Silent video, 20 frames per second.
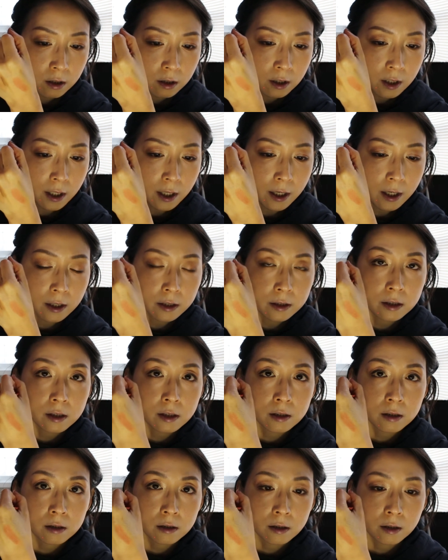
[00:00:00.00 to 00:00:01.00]
Yeah,
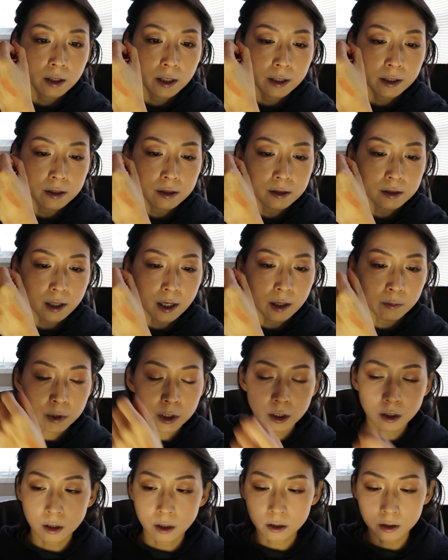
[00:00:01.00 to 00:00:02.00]
it's like a
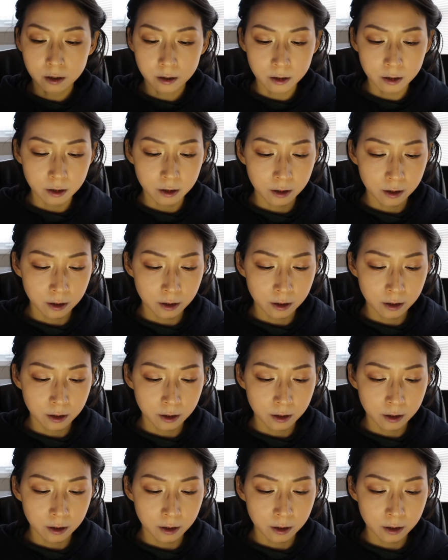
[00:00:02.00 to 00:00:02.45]
salmon color.